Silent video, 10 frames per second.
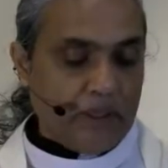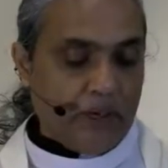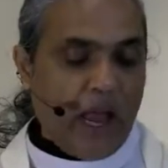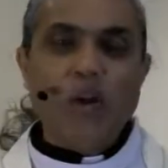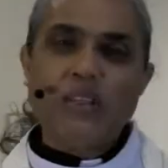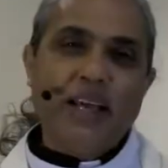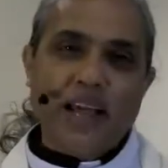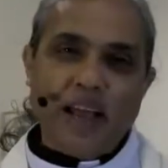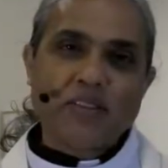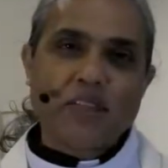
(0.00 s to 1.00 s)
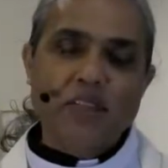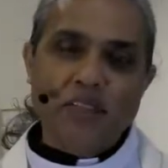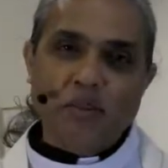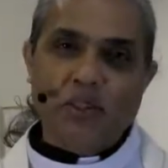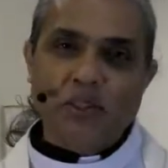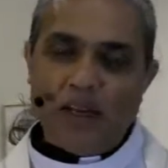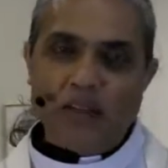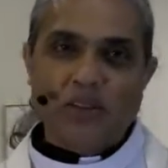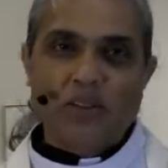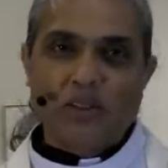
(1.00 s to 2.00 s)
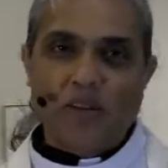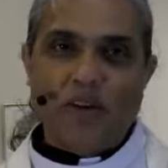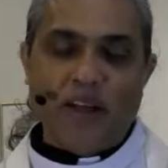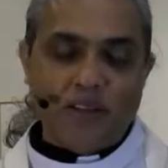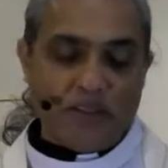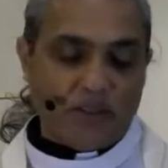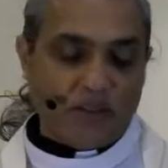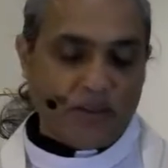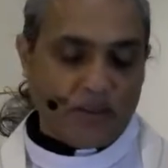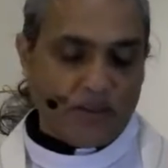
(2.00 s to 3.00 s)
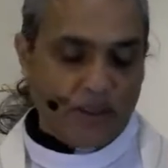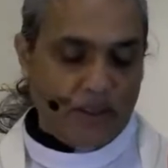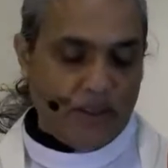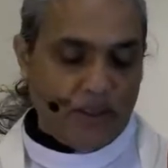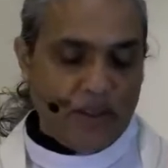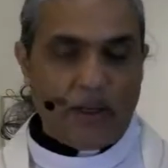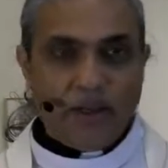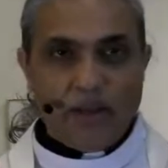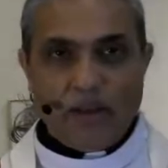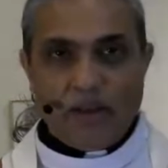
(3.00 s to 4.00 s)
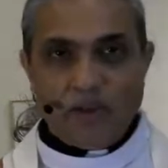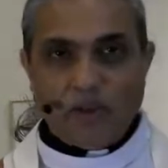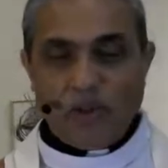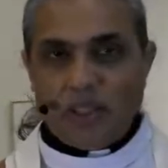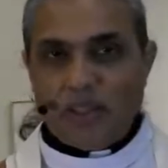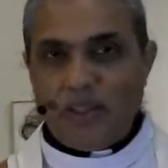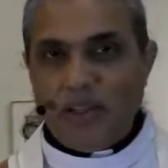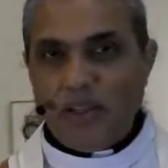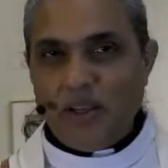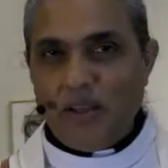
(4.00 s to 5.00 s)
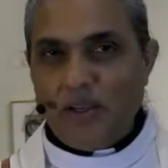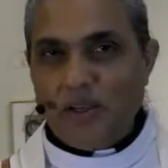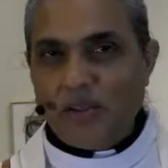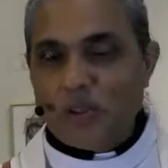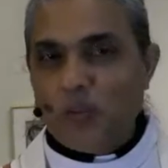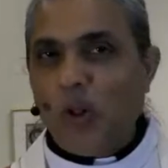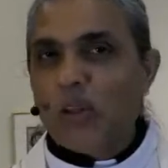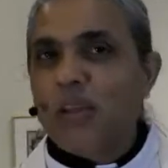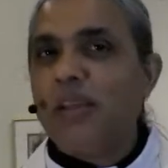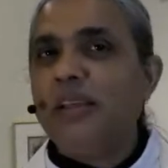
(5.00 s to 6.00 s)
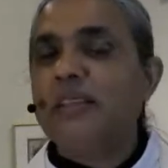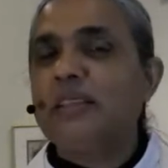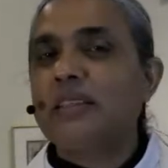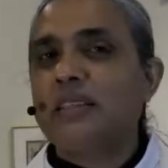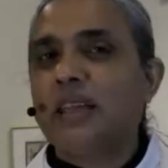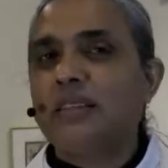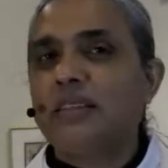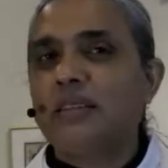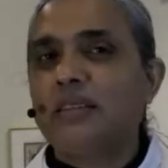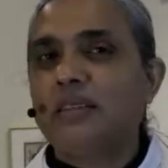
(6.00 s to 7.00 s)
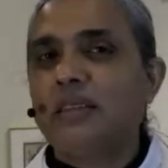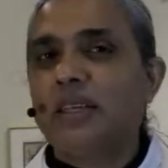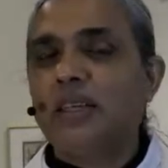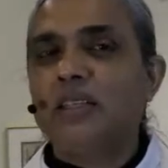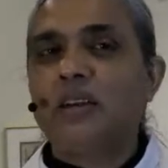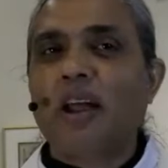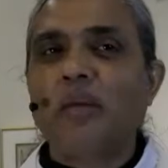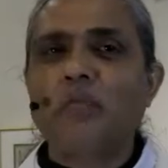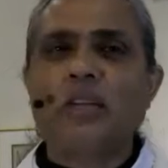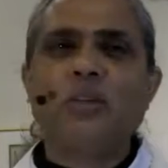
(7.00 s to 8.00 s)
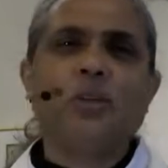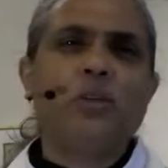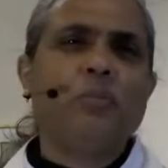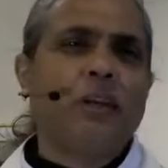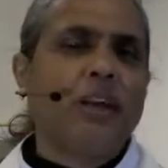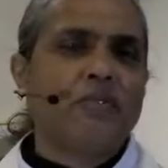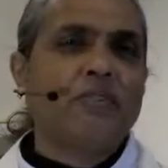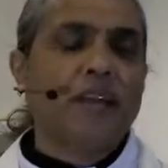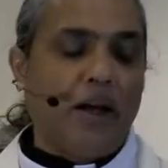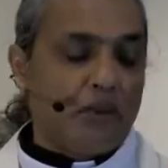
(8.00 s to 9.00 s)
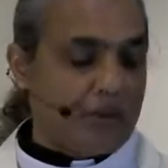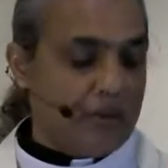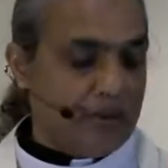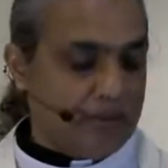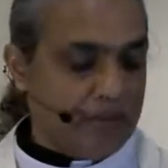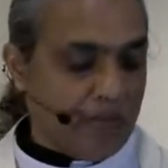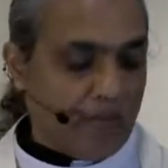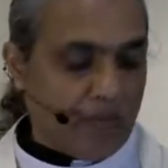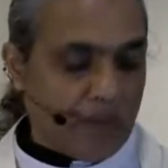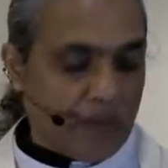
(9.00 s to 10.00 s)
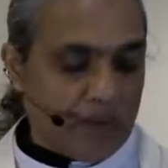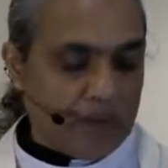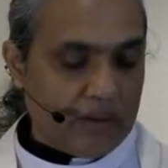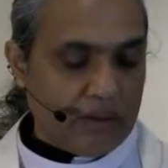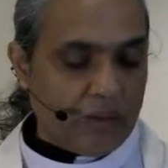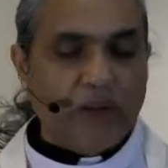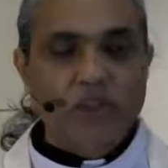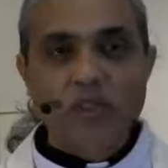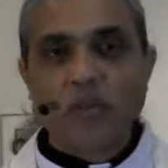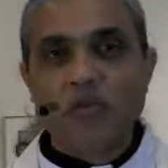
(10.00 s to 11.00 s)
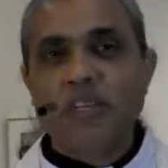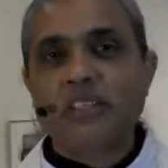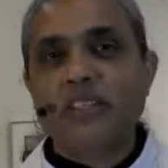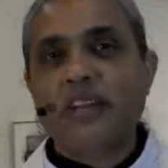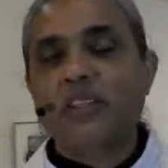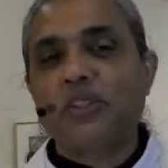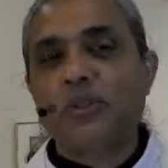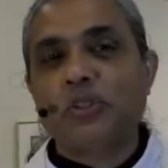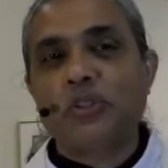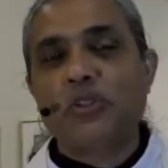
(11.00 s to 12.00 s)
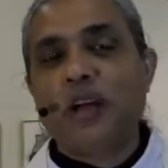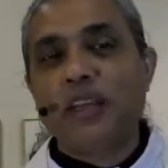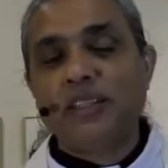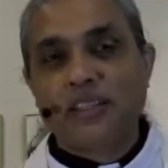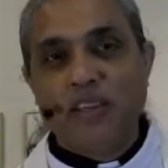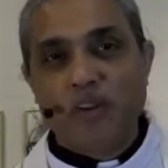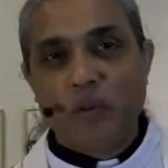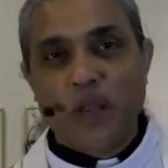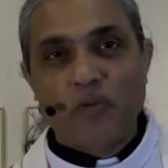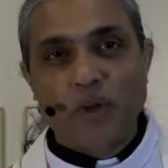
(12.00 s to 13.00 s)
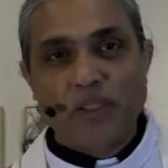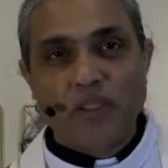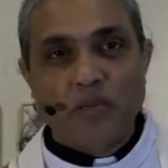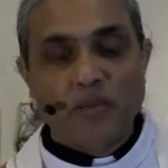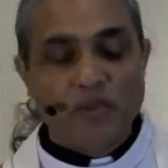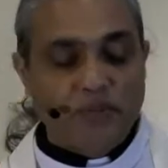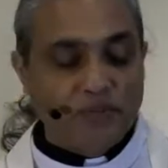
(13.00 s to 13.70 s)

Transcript: How does he have such intimate knowledge of Athens? So the small things that he describes that could be left out. The presence of statues and shrines everywhere, for example.